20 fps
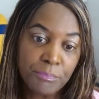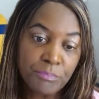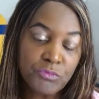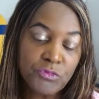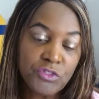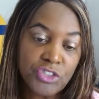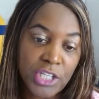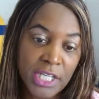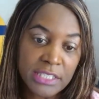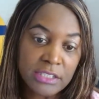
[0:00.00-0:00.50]

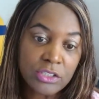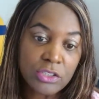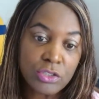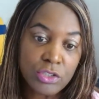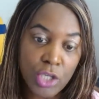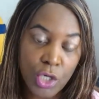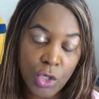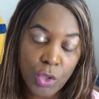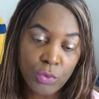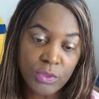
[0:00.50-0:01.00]
Just
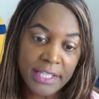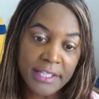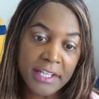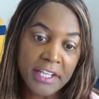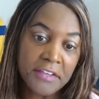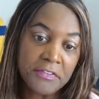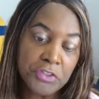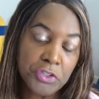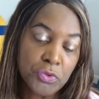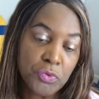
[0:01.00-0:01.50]
know that
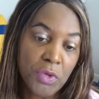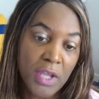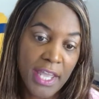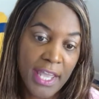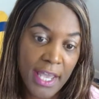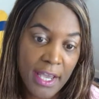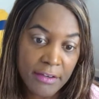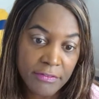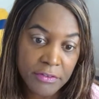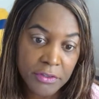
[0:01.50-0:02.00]
if you
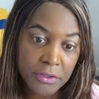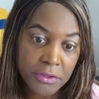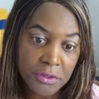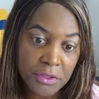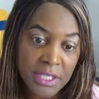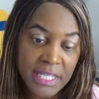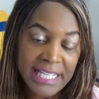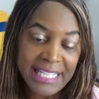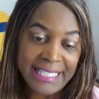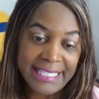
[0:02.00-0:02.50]

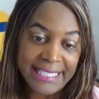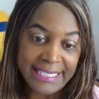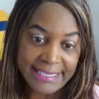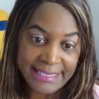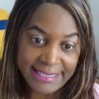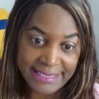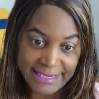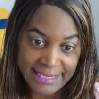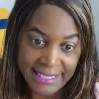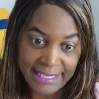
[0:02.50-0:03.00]
ever get
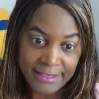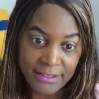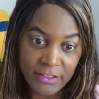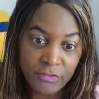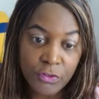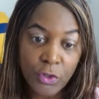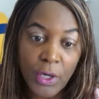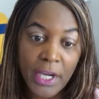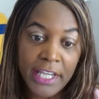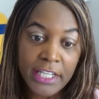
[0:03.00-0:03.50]
sent
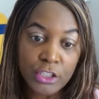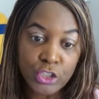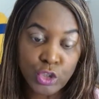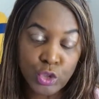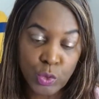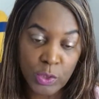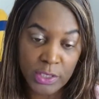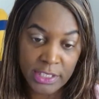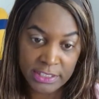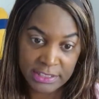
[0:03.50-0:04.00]
for a
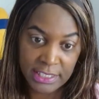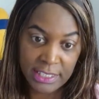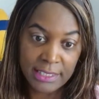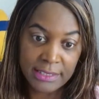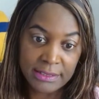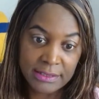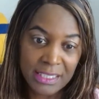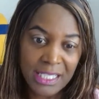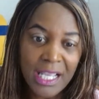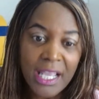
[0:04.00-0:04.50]
drug
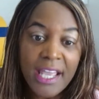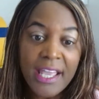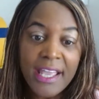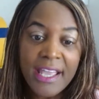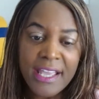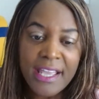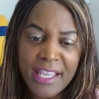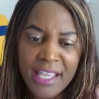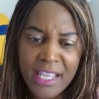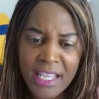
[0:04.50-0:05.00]
test,
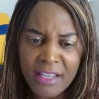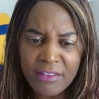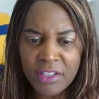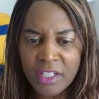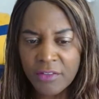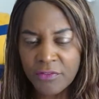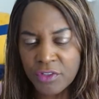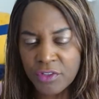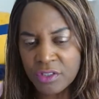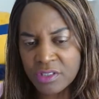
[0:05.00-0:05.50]
even
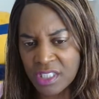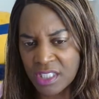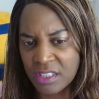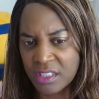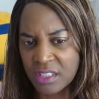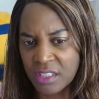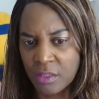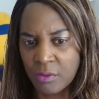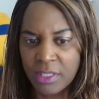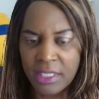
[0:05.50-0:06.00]
if you say, you
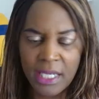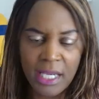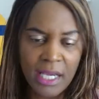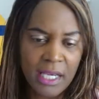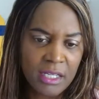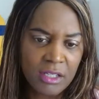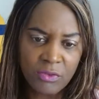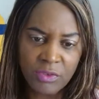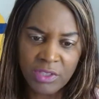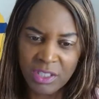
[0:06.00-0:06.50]
know what, I
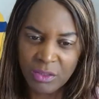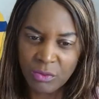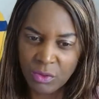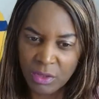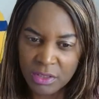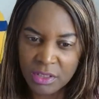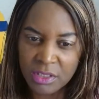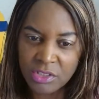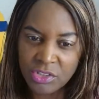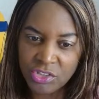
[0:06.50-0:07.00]
don't really
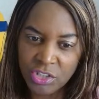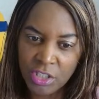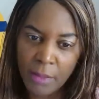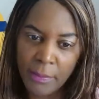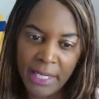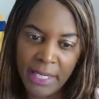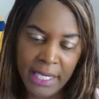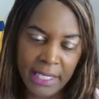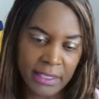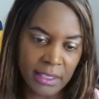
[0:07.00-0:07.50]
want this job,
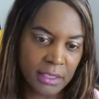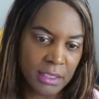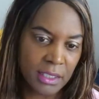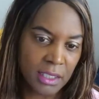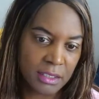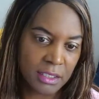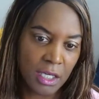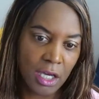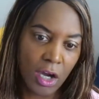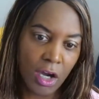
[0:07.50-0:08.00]
I got
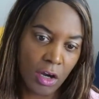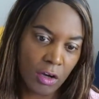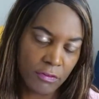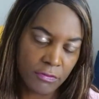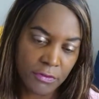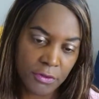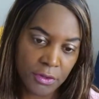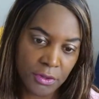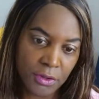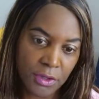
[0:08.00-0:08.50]
another
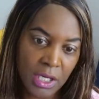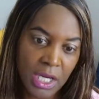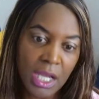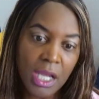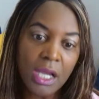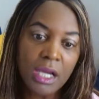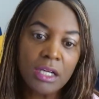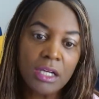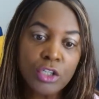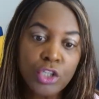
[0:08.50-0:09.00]
offer,
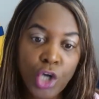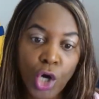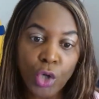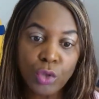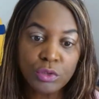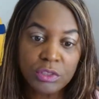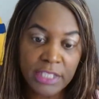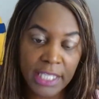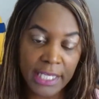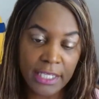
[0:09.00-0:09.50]

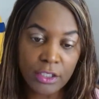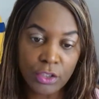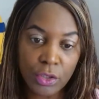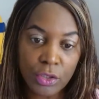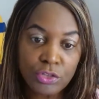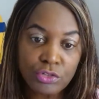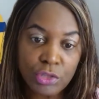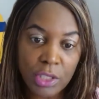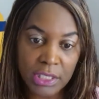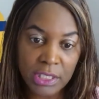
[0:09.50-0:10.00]
go take your
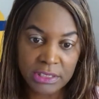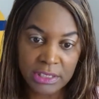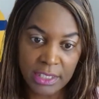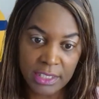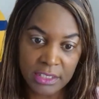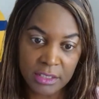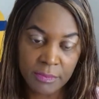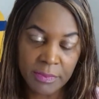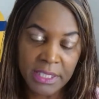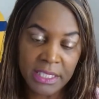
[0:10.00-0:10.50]
drug
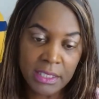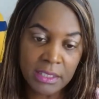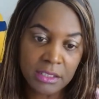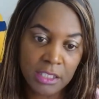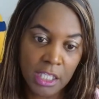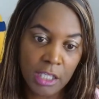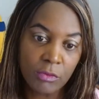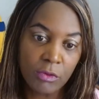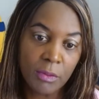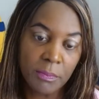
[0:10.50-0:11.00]
test, because
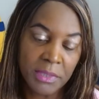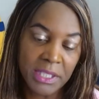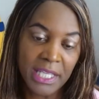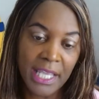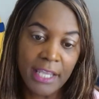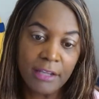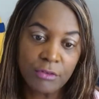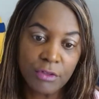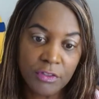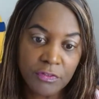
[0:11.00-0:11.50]
it will be
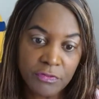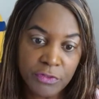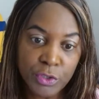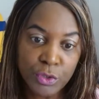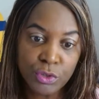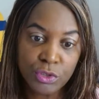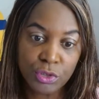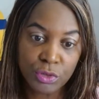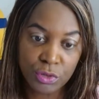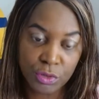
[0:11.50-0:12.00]
a
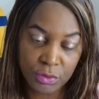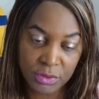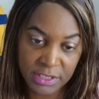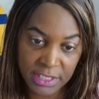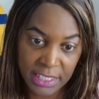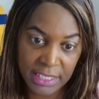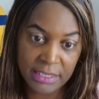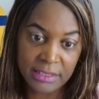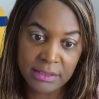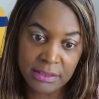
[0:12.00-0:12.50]
refusal to
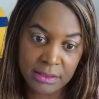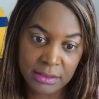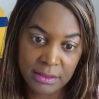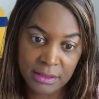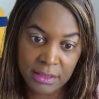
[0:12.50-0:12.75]
test.